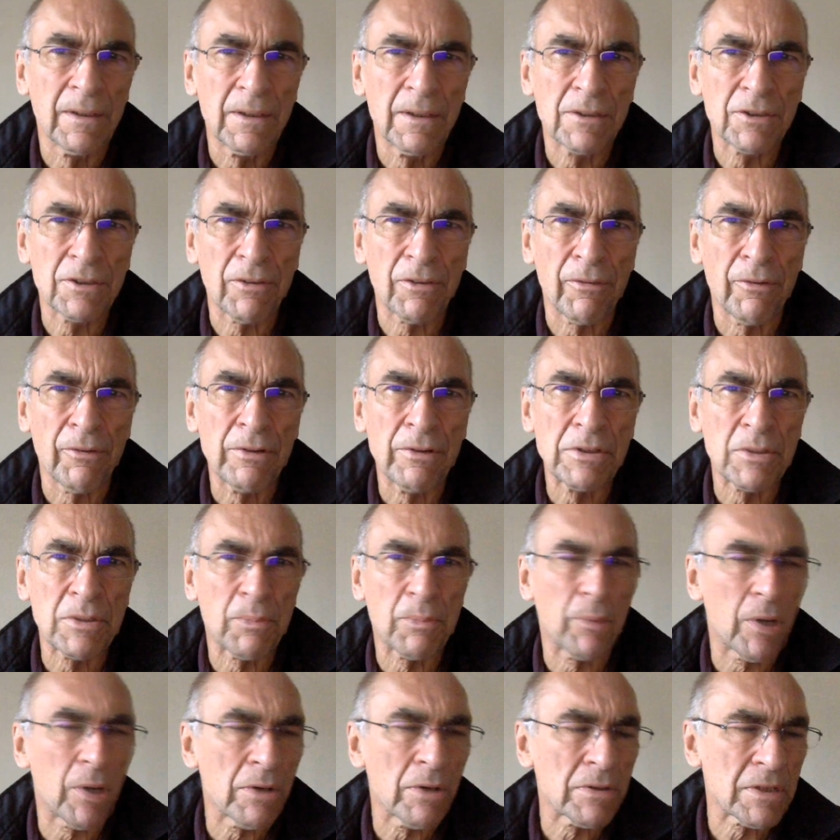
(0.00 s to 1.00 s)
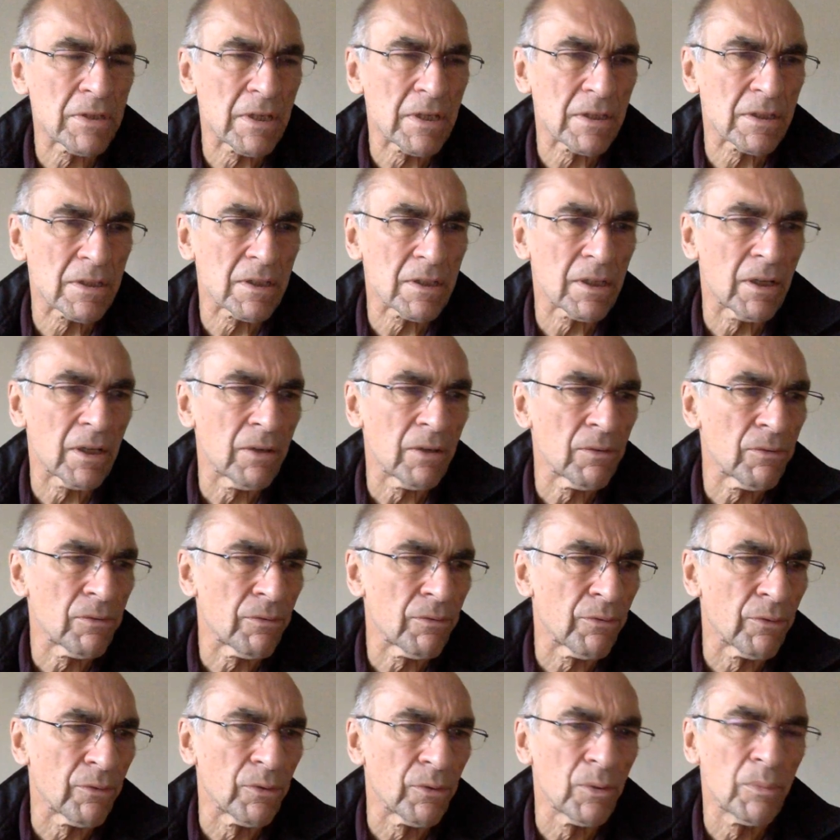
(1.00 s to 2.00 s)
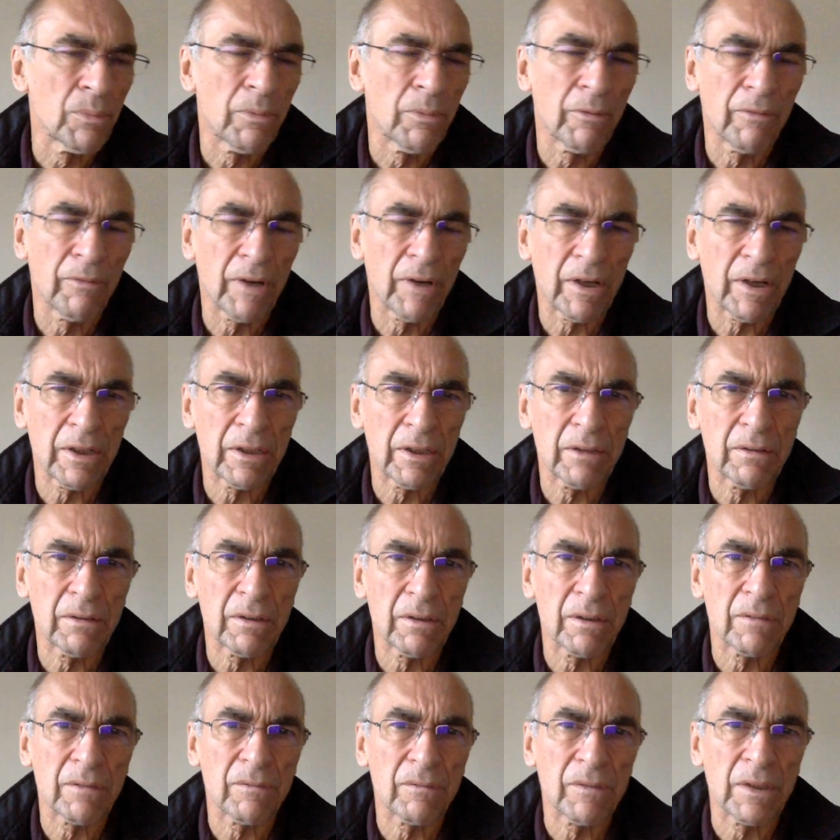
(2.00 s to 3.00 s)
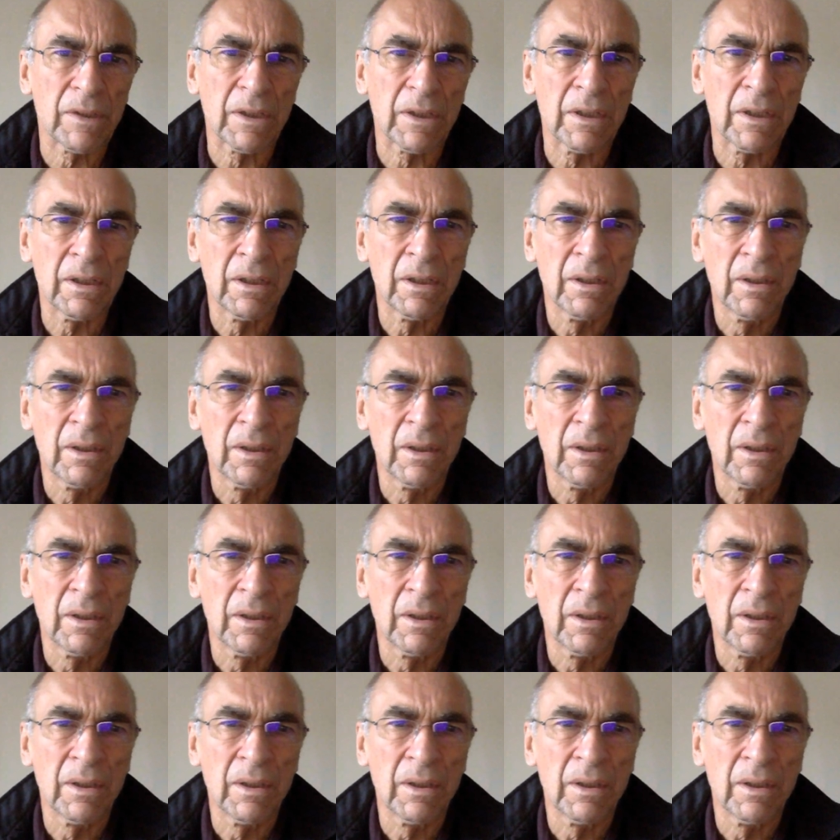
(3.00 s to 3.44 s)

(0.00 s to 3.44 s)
So there is a process to go through, provided that the